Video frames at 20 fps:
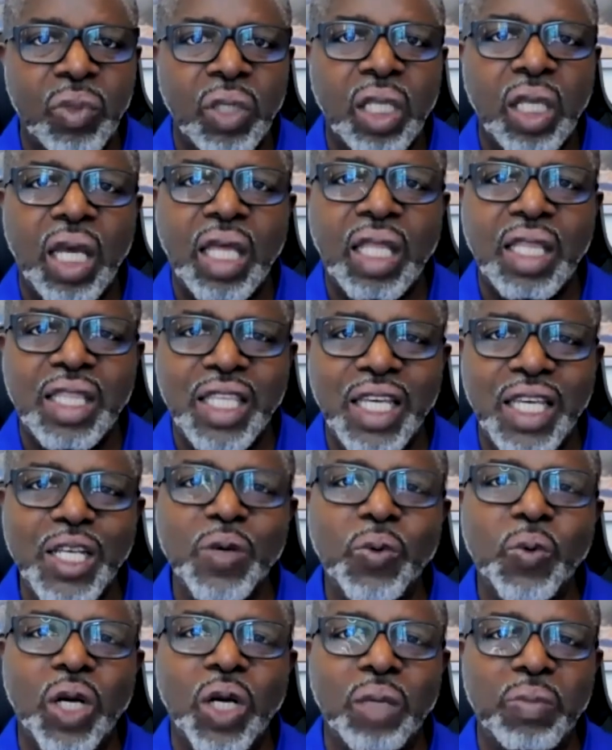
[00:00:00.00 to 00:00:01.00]
And then you
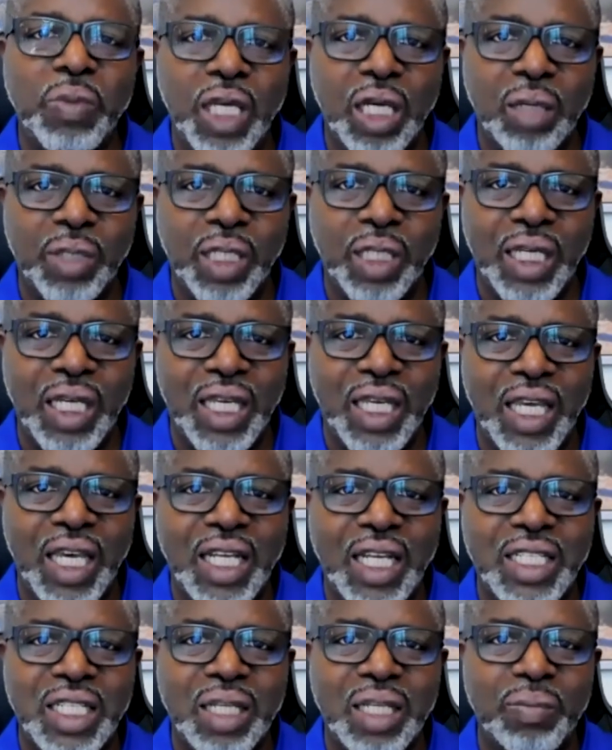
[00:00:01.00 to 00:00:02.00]
want to be able to engage
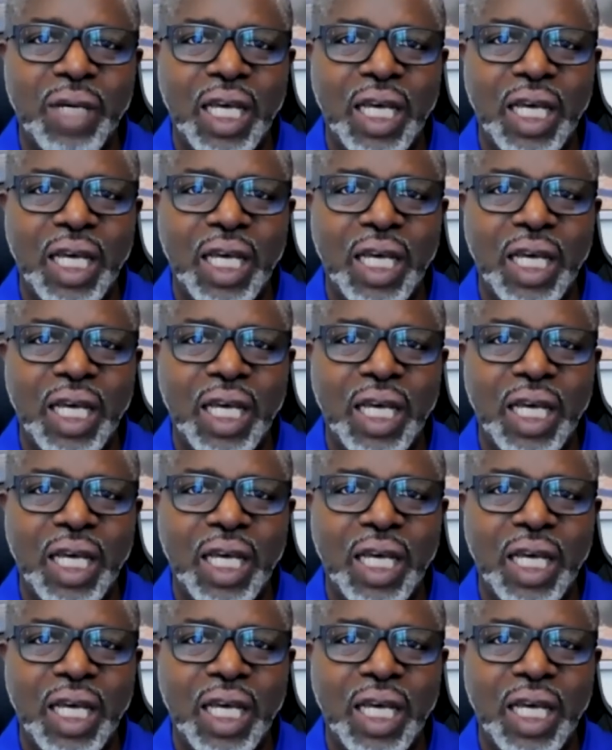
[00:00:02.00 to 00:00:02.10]
them at